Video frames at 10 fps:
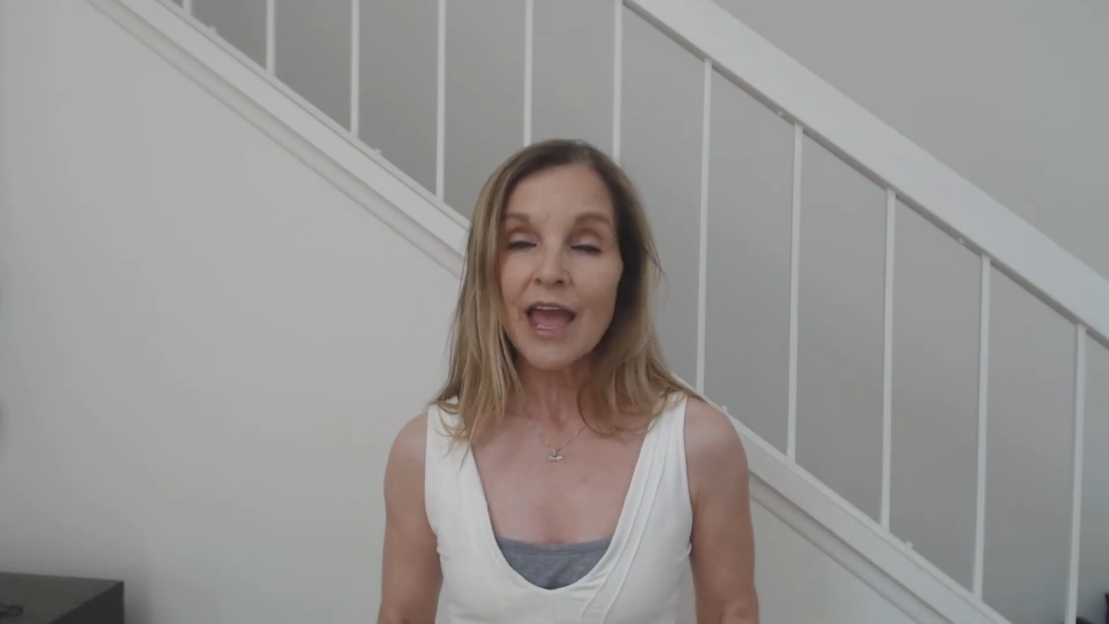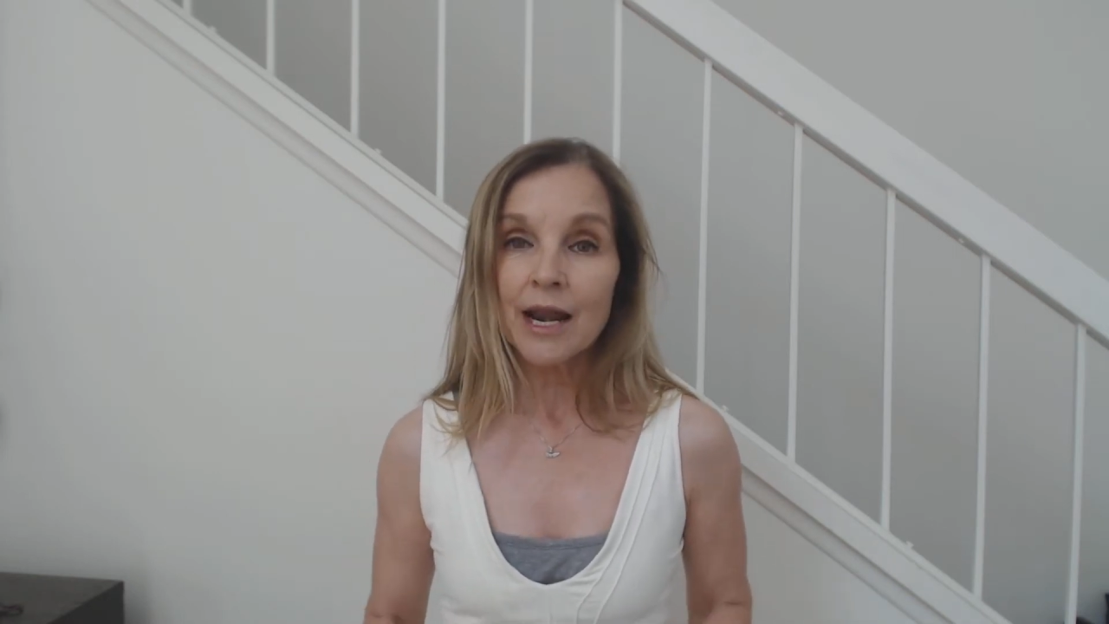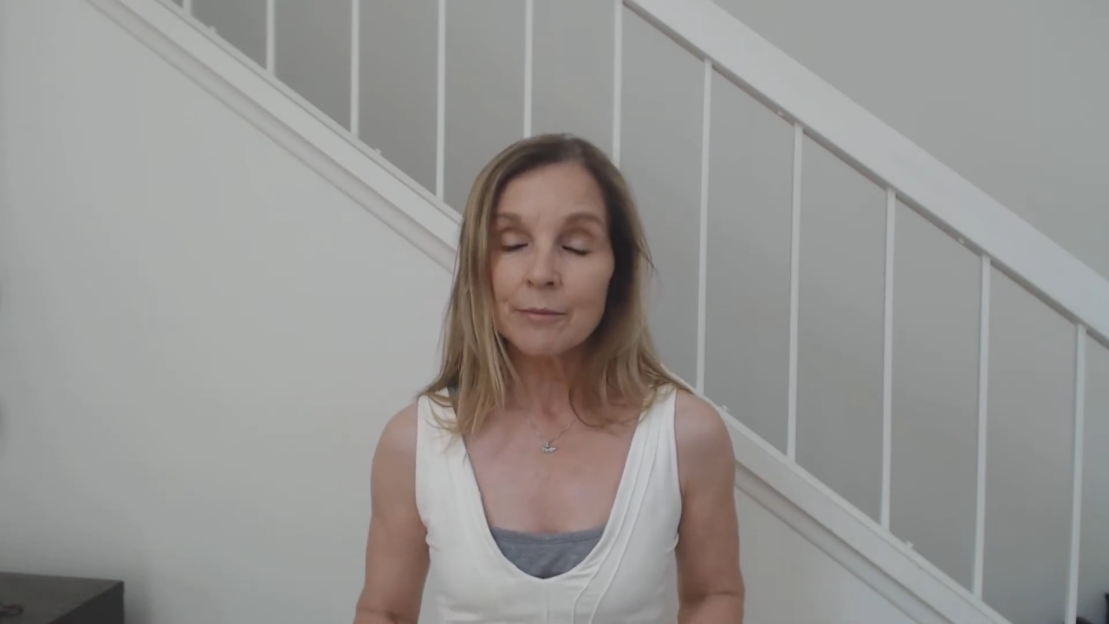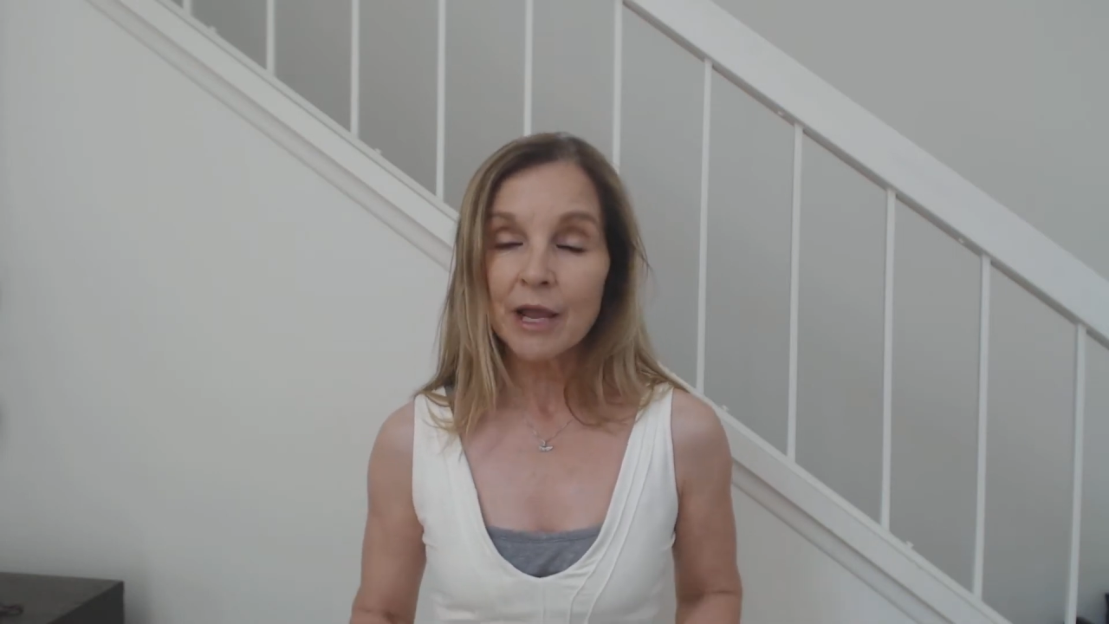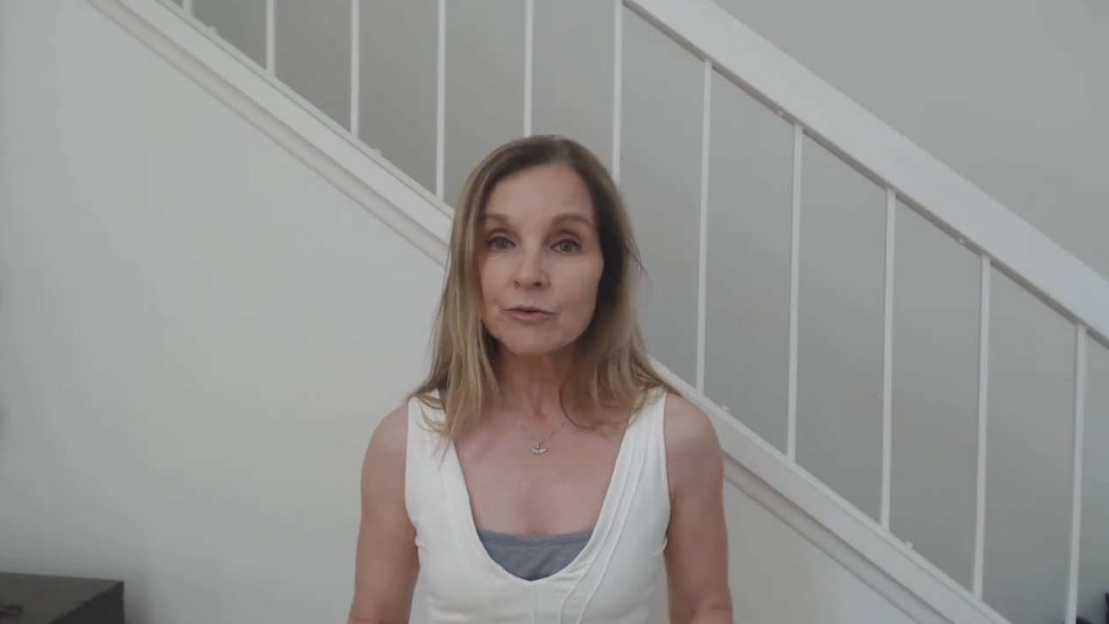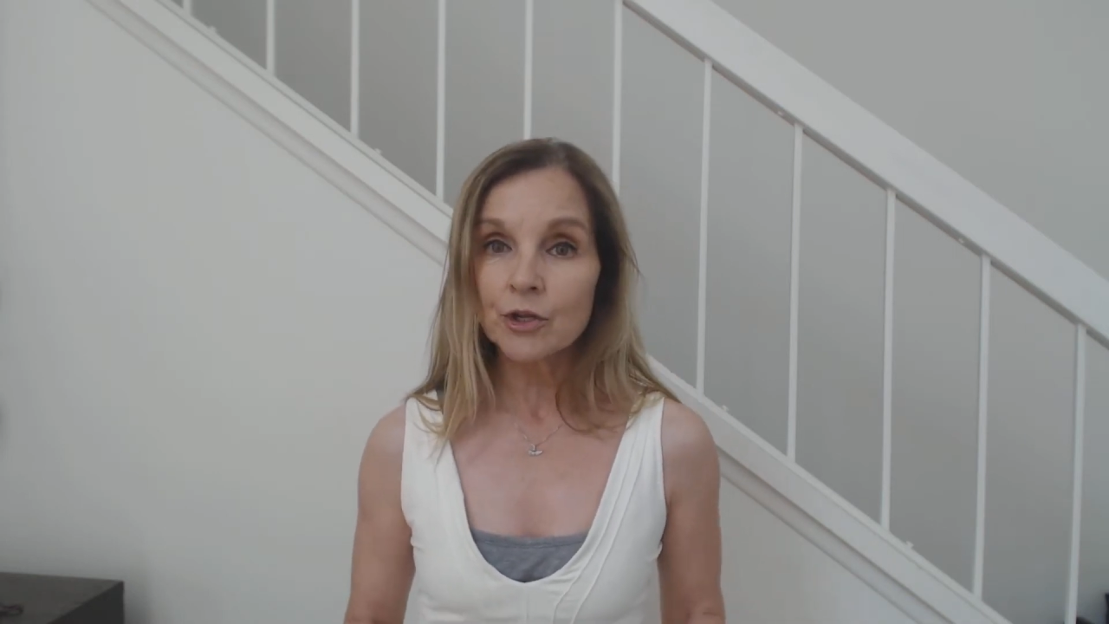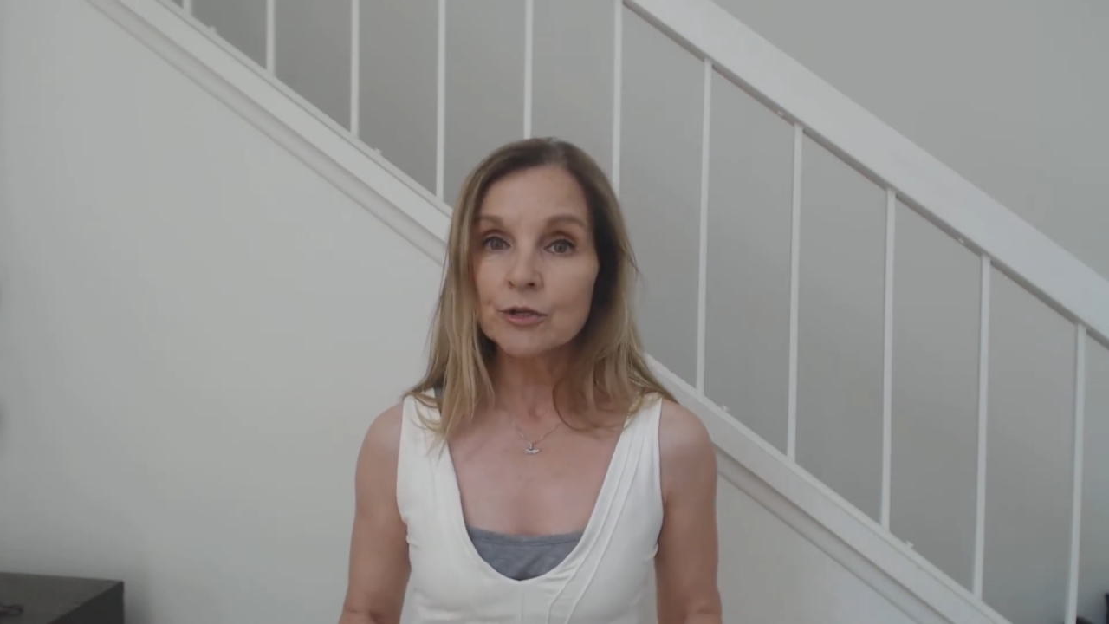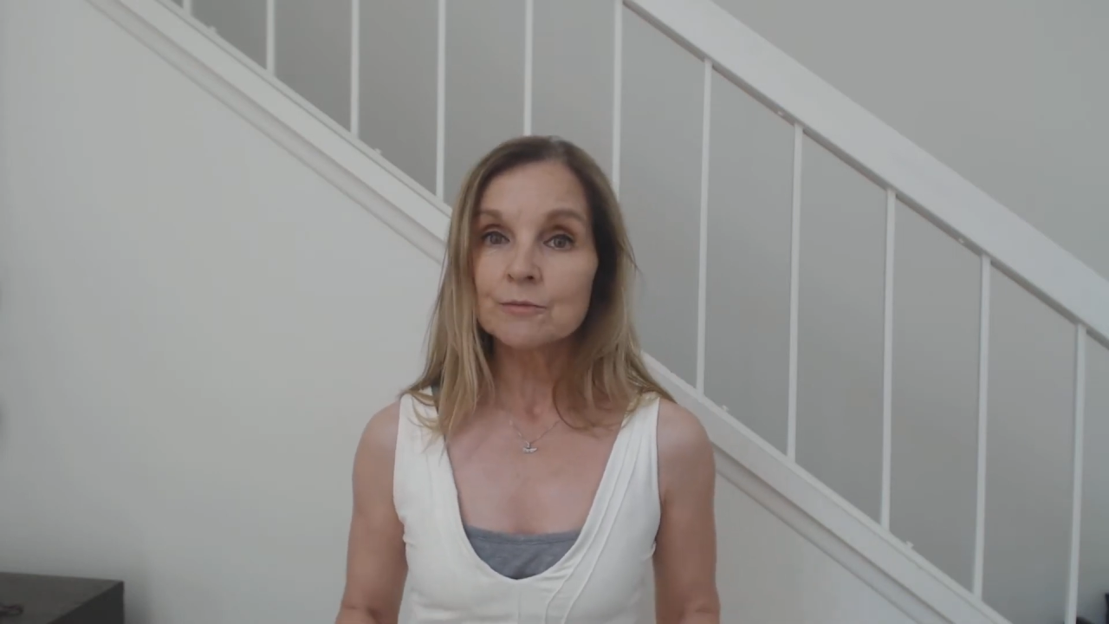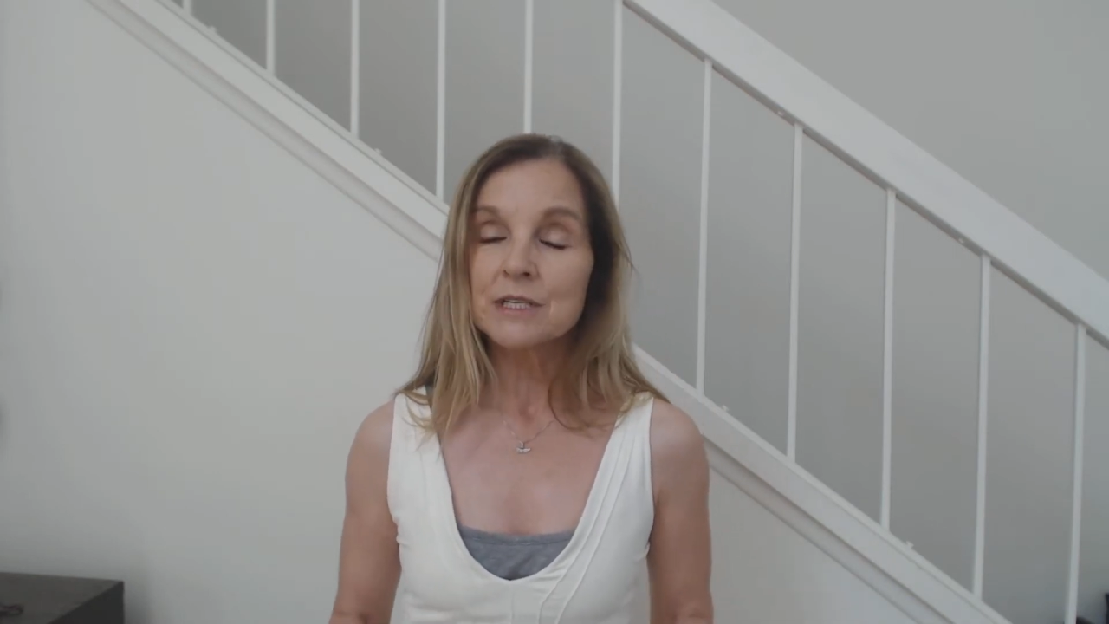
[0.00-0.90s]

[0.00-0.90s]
at about noon